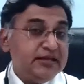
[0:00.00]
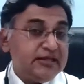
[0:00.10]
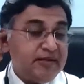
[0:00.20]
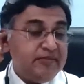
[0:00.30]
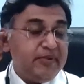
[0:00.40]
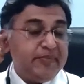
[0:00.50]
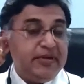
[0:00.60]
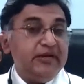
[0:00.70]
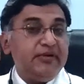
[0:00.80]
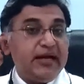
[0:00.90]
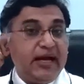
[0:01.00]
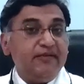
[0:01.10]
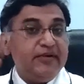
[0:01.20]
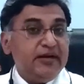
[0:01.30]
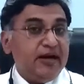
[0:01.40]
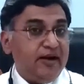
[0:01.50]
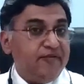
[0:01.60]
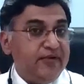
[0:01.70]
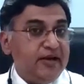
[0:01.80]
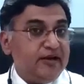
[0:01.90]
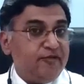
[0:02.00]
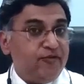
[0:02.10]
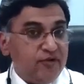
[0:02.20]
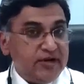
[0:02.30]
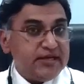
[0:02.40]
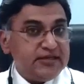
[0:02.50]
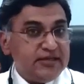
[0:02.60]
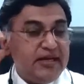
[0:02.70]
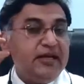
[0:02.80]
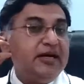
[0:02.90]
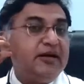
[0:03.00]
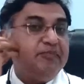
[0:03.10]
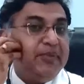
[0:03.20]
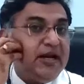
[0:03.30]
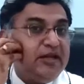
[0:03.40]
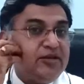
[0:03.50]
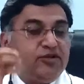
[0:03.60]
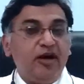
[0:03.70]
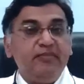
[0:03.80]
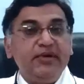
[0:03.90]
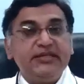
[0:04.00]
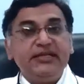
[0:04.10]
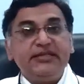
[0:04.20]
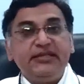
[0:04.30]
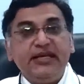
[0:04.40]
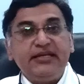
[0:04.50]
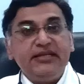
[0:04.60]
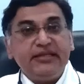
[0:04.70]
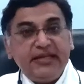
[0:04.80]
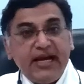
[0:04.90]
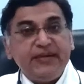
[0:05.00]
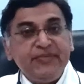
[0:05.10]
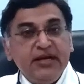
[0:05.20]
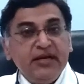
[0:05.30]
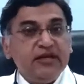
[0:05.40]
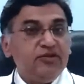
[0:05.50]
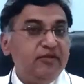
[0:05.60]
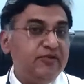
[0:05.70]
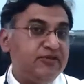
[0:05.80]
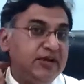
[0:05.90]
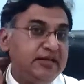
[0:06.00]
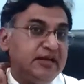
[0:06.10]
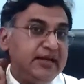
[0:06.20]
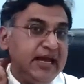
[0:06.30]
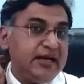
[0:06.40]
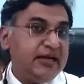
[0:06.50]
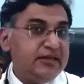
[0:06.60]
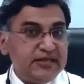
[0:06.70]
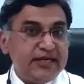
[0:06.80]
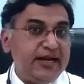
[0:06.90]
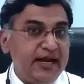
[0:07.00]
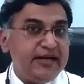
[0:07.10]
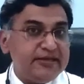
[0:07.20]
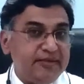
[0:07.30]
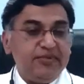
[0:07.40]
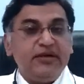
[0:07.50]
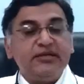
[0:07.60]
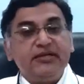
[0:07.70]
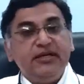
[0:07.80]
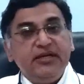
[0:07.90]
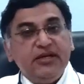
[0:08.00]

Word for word: Some people even have a feeling of fullness in the ear, pain in the jaw muscles and things like that. So if you treat the neck, this headache disappears.